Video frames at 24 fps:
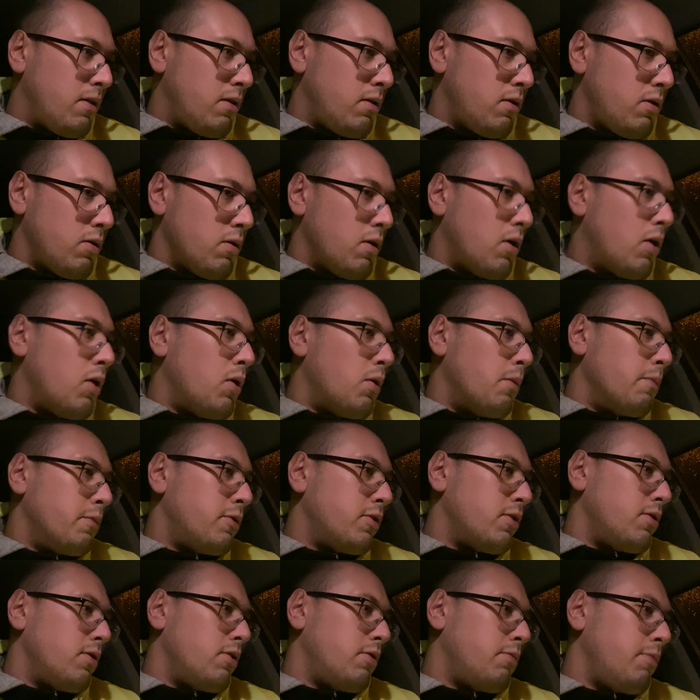to home,
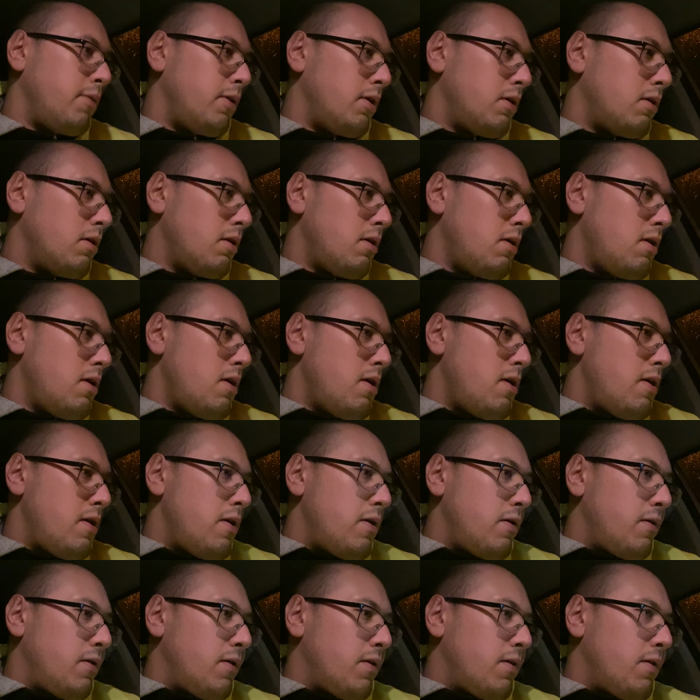so to speak.
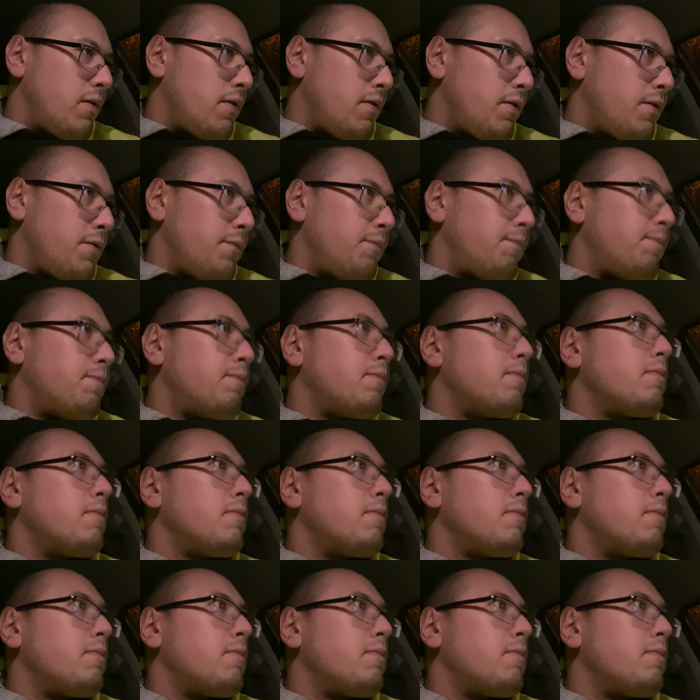Um,